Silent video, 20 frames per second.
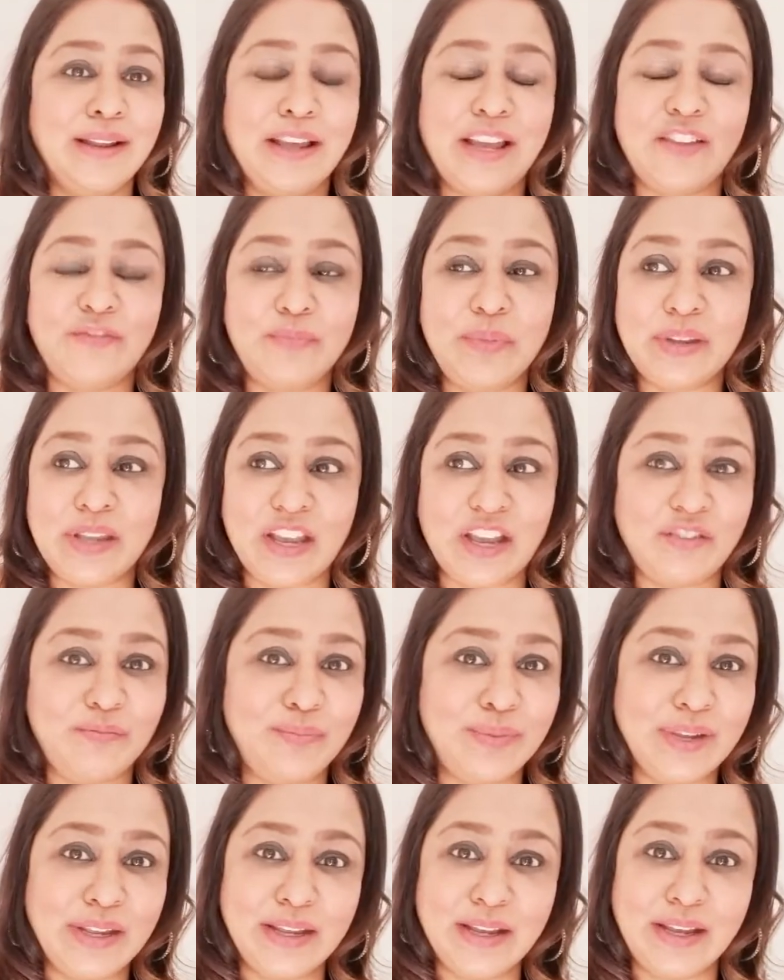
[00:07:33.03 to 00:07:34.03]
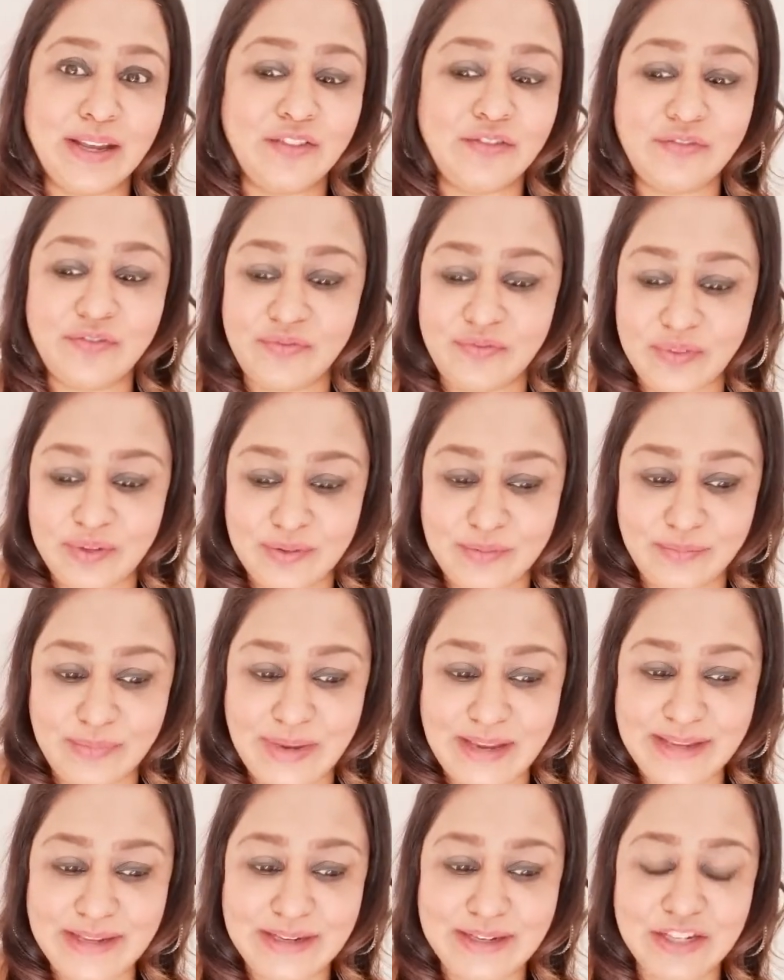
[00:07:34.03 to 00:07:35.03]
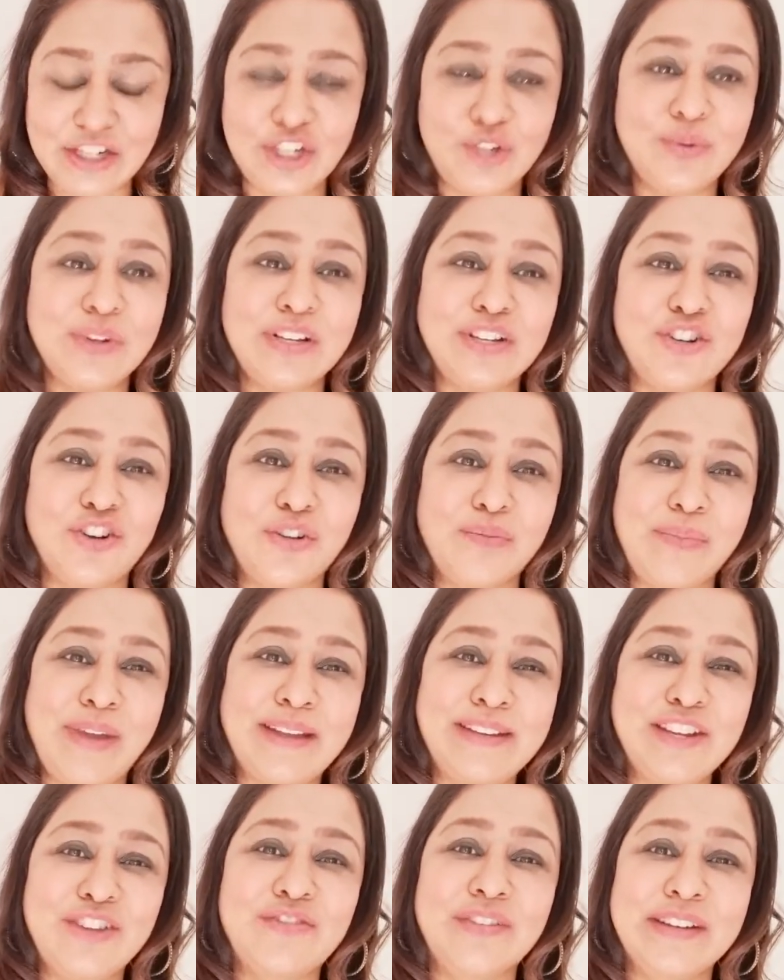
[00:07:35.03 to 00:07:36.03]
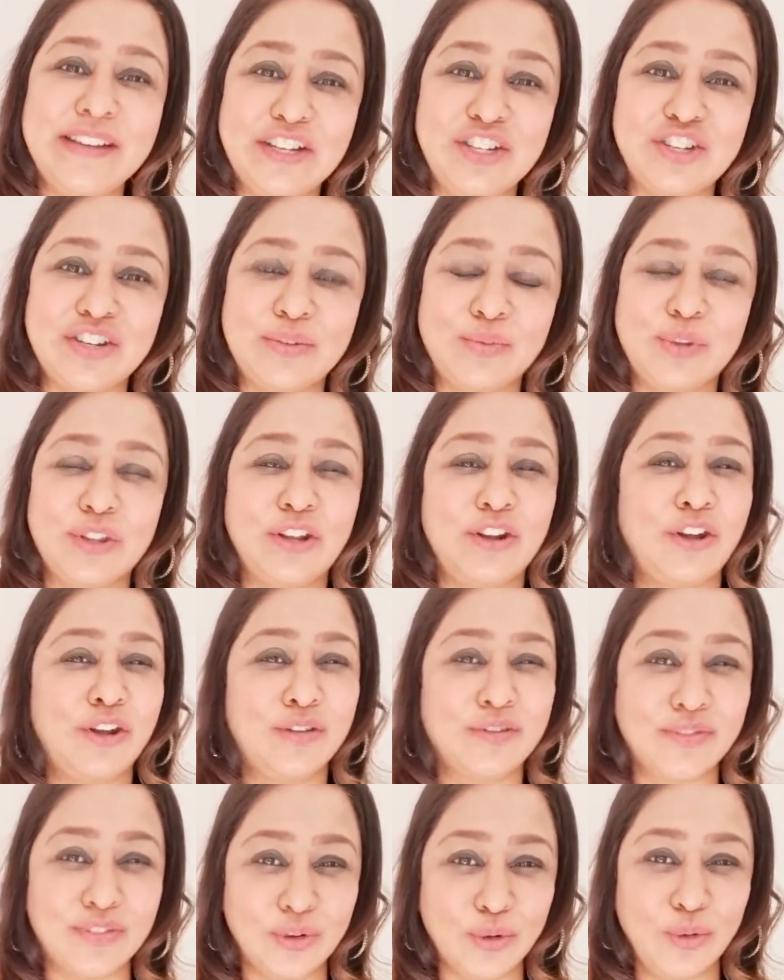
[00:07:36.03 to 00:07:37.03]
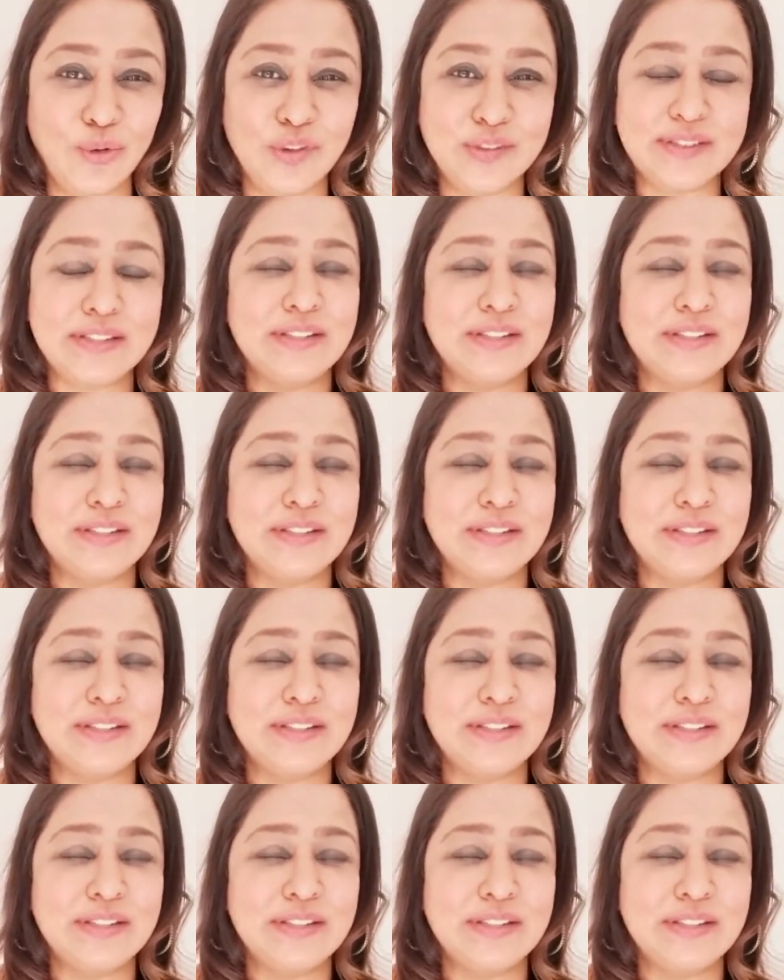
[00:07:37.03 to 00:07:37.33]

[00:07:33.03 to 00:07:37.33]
have made it into a dogmatic religion with a lot of rules,